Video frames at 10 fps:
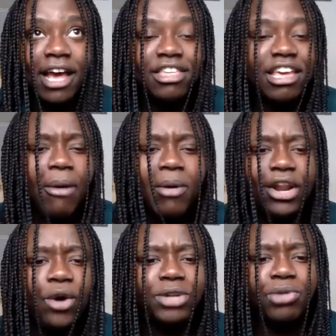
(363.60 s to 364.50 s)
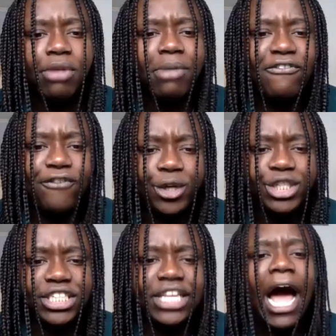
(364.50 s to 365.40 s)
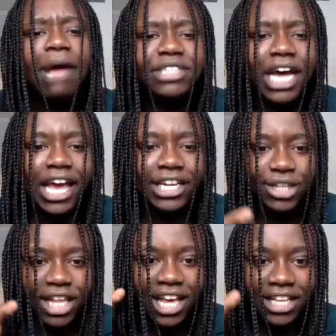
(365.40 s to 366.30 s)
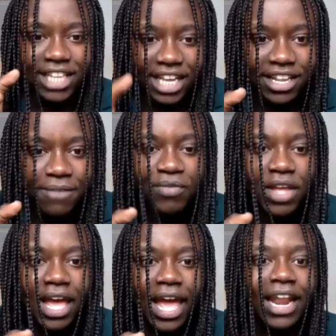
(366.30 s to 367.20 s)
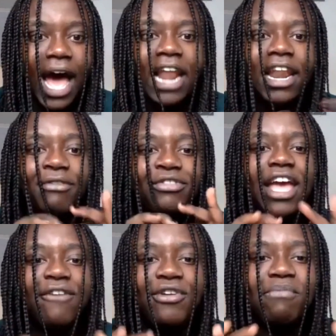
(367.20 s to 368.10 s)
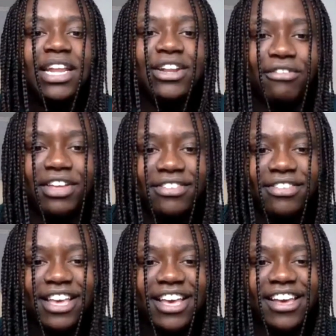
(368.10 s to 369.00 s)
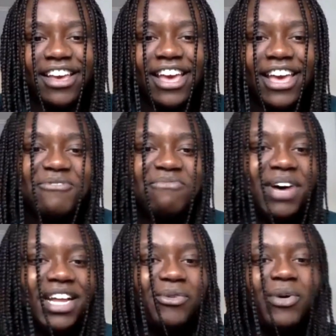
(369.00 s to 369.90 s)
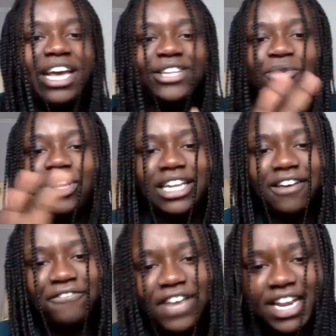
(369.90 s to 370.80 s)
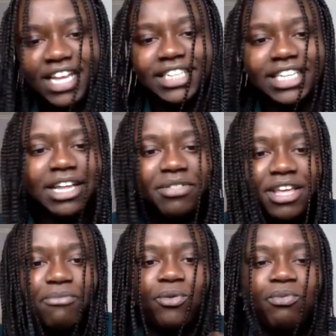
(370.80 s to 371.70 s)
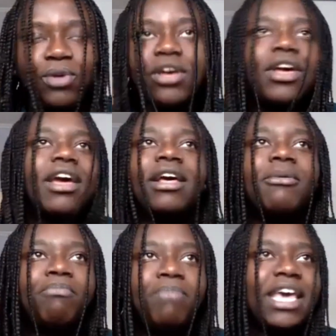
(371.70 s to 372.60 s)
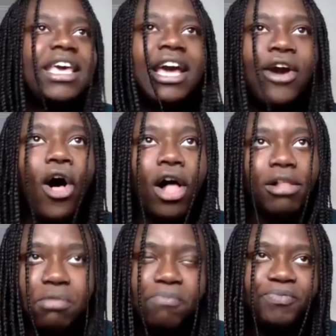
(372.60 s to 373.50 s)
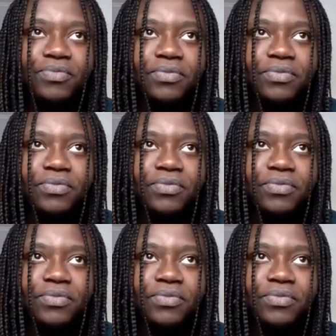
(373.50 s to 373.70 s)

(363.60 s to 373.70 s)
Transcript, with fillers: I think Hawilano was one of my first times I actually did. And I loved every minute of it. But when I do Rise Like a Phoenix and something big and calm,